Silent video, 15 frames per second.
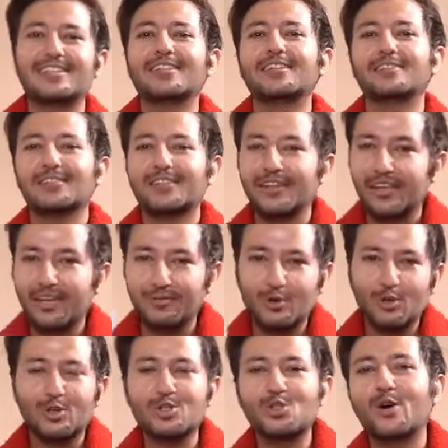Uh, if
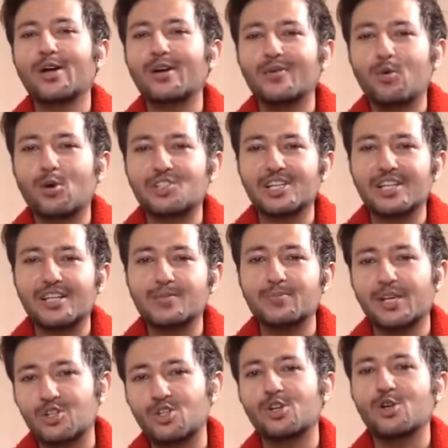you enjoyed watching us,
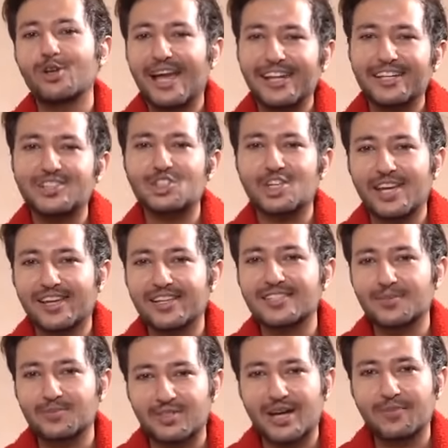make sure you like, share and
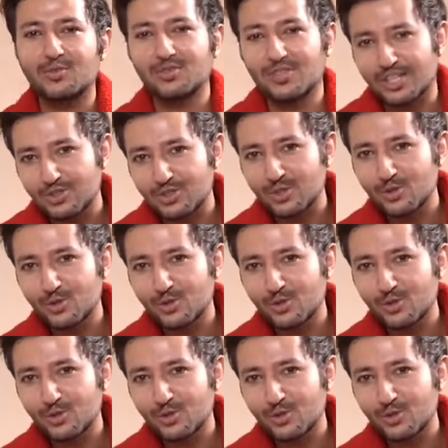subscribe to Things To